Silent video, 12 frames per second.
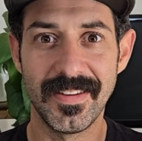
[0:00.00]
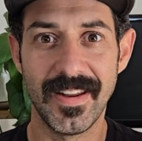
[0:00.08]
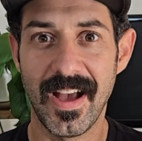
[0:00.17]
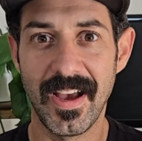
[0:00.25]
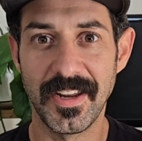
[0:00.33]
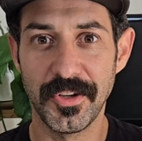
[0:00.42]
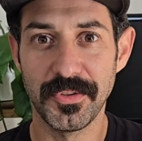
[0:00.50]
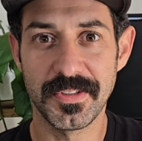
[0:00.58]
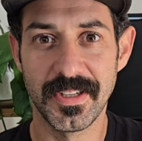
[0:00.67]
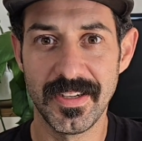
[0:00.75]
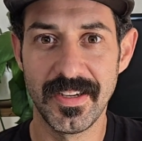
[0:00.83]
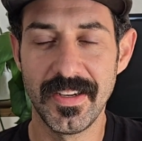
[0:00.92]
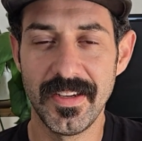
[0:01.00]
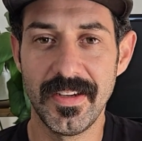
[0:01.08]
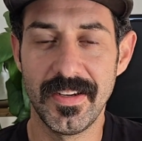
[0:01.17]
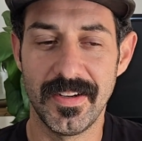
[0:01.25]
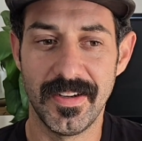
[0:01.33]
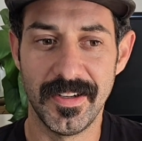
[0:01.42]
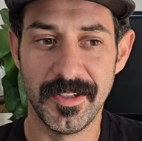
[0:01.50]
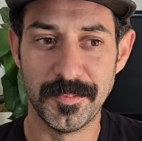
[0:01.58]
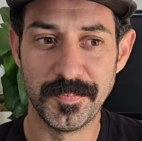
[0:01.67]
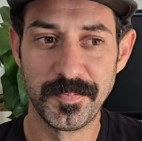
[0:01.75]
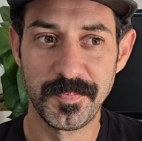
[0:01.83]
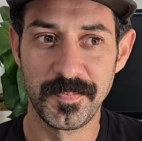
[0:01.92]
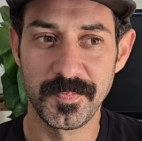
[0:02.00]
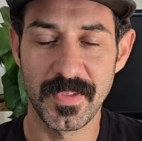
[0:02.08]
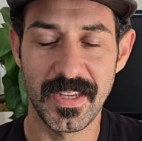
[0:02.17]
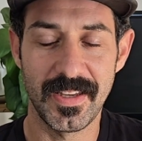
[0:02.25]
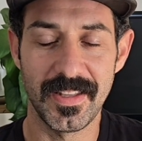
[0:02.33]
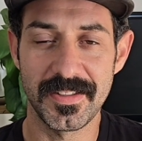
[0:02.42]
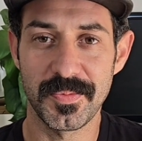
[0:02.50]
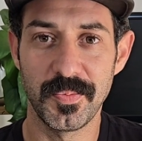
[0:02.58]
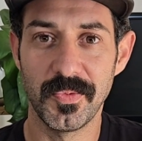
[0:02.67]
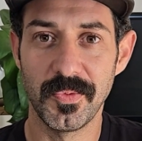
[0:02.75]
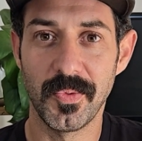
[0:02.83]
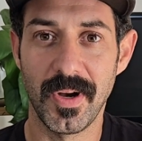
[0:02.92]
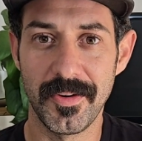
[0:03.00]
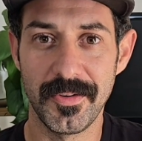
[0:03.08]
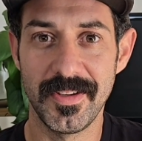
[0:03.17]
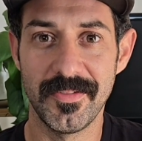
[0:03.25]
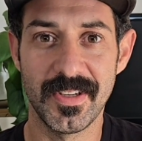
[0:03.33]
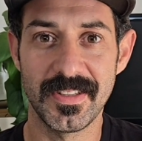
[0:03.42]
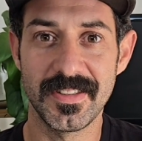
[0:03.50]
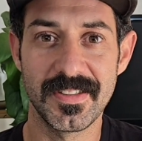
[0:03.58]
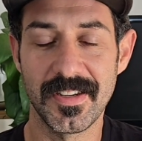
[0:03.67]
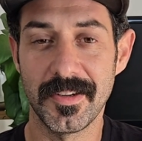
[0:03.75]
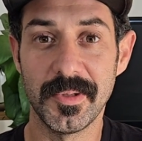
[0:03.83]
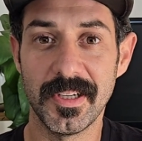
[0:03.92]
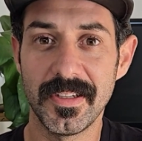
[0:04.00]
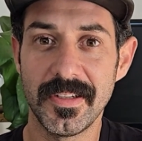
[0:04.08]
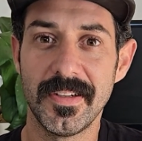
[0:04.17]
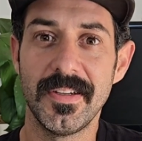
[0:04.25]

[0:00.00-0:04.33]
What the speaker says: I don't. Yeah, that's why we invented SunMud.